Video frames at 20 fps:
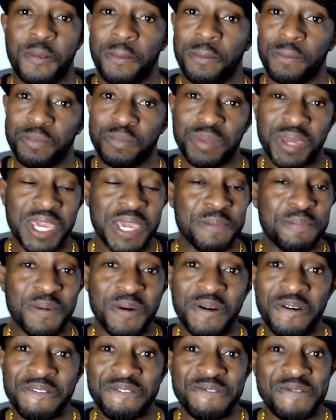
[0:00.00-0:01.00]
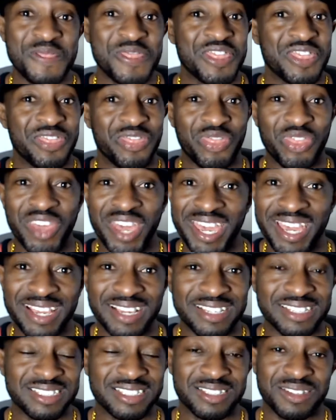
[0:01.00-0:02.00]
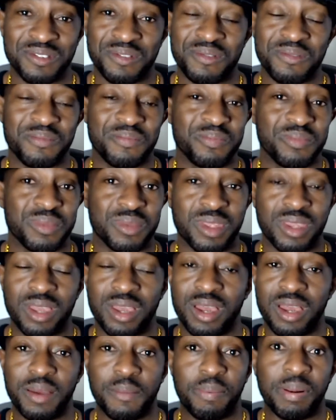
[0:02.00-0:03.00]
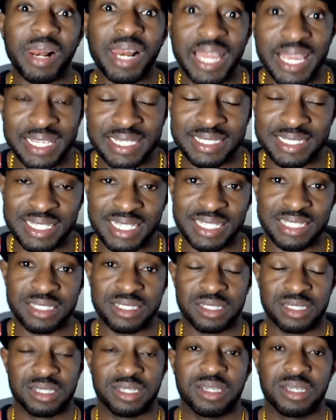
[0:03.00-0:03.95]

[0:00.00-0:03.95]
people, things, places.